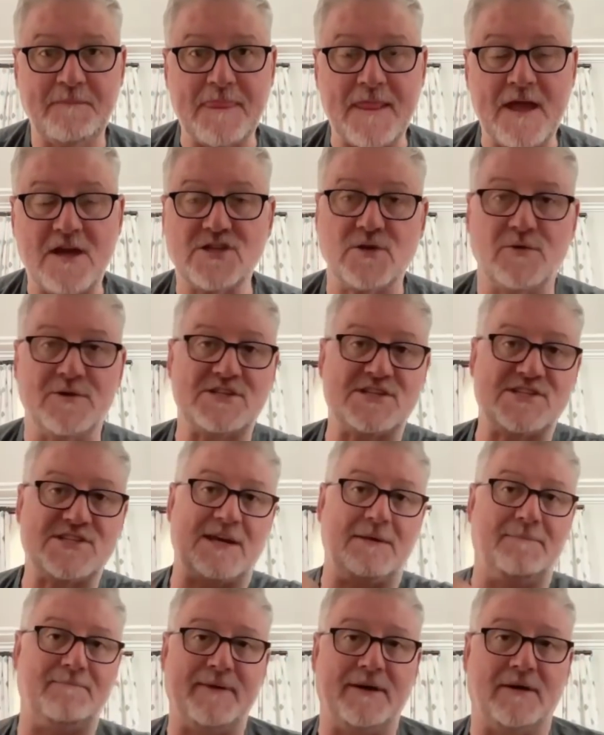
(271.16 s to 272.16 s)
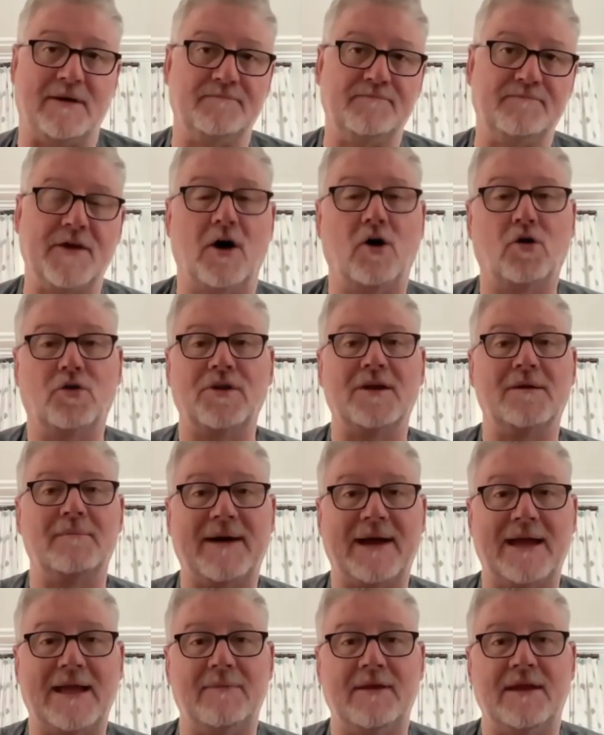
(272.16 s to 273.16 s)
So a seatbelt, holding a
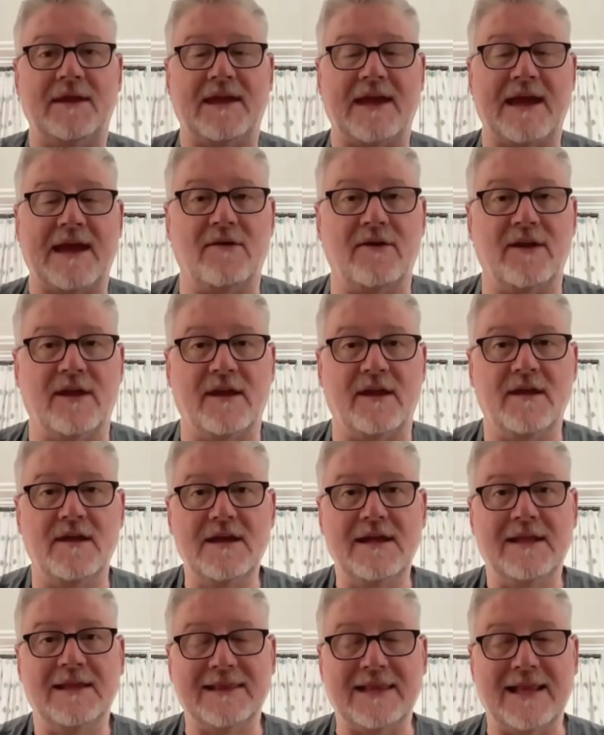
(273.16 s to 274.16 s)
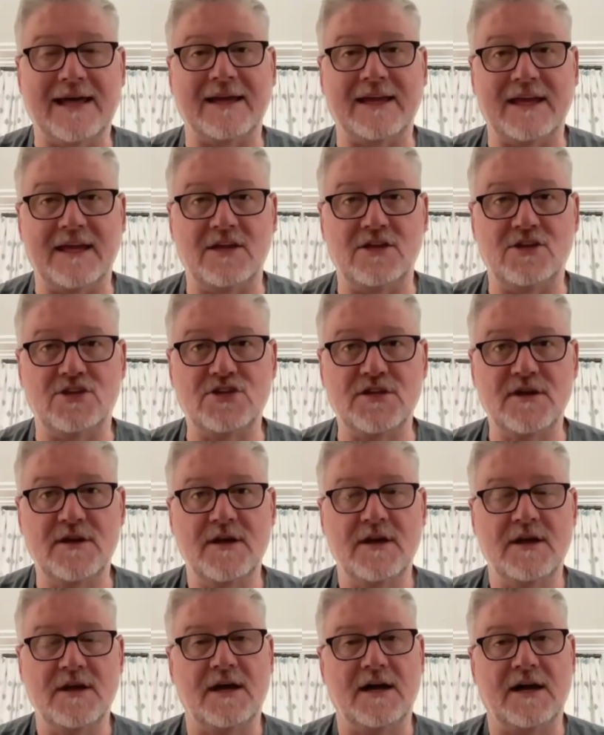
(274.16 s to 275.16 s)
baby, carrying luggage,
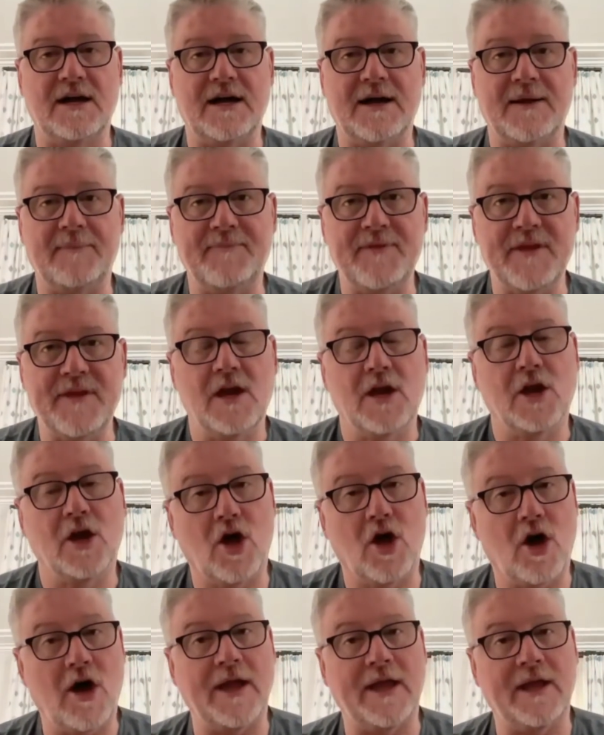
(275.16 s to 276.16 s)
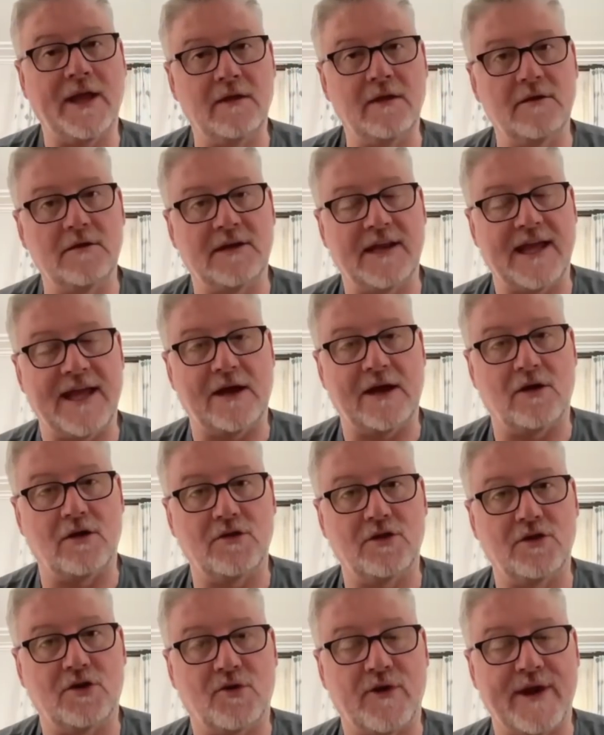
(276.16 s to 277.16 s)
lying down
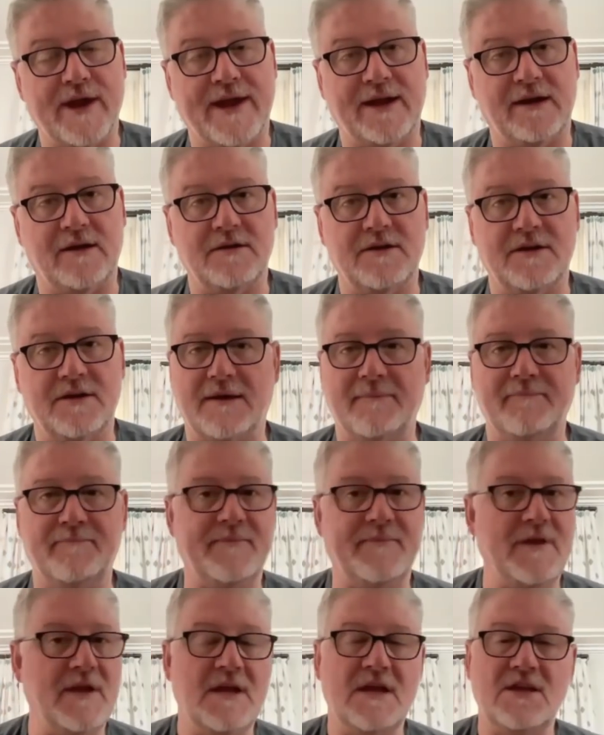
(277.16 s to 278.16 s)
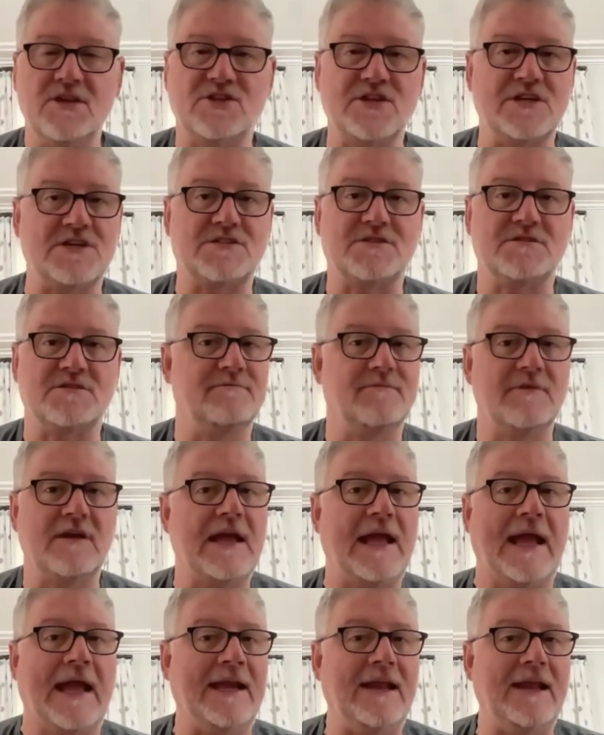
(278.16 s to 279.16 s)
on the ground, just
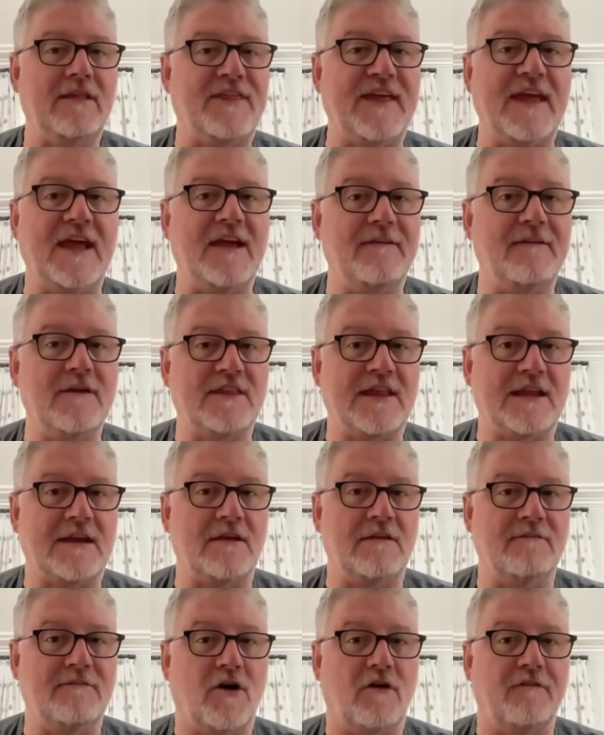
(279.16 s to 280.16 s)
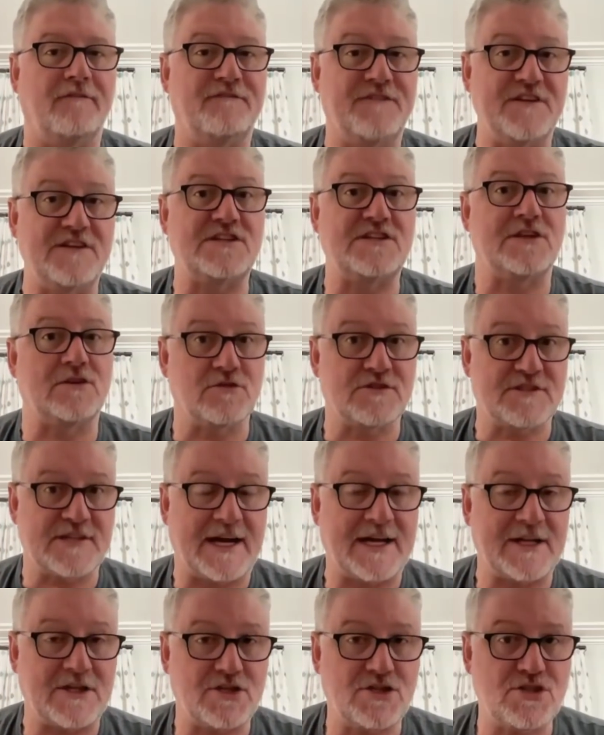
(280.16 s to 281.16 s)
anything that involved physical
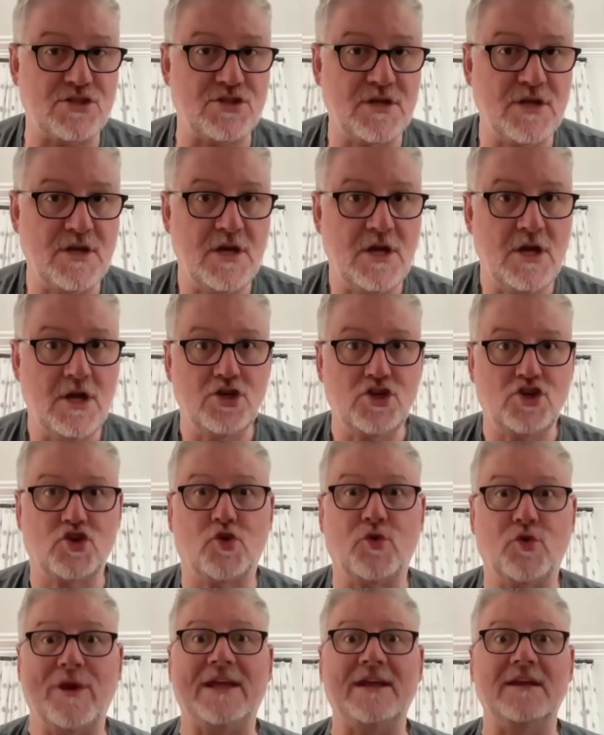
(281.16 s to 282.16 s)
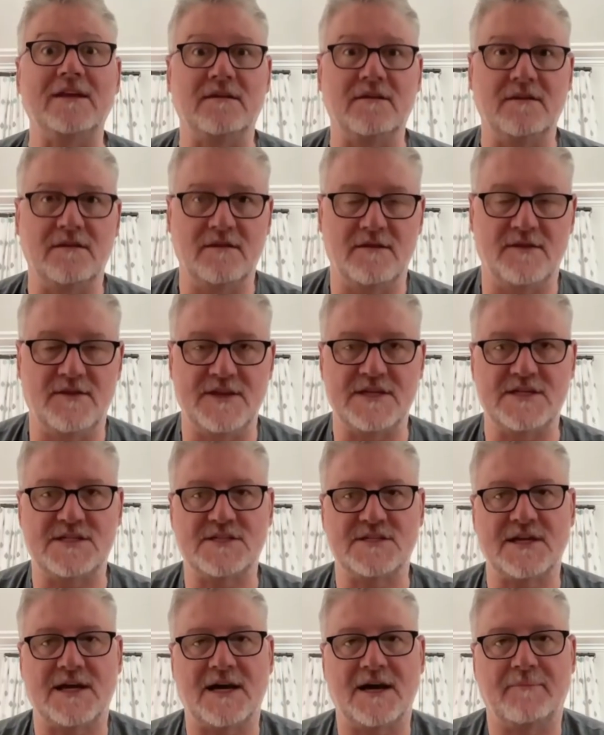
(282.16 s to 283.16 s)
touch triggered
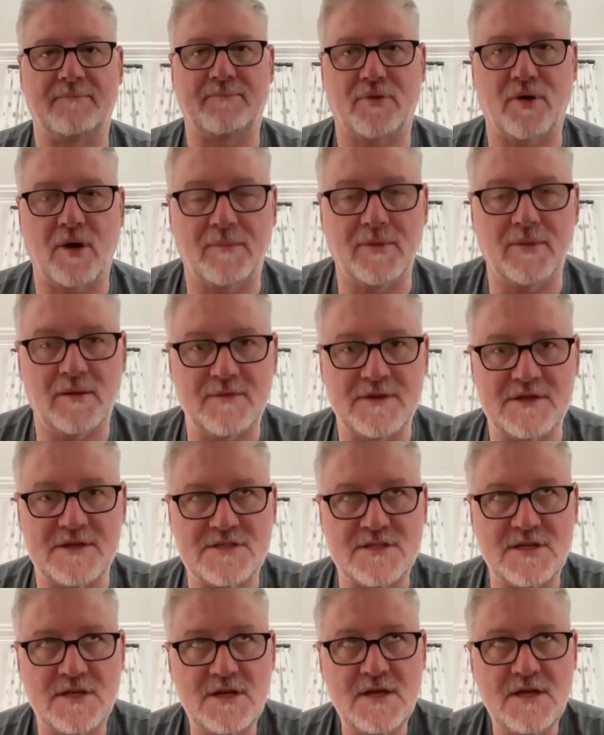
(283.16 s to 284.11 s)
this problem, this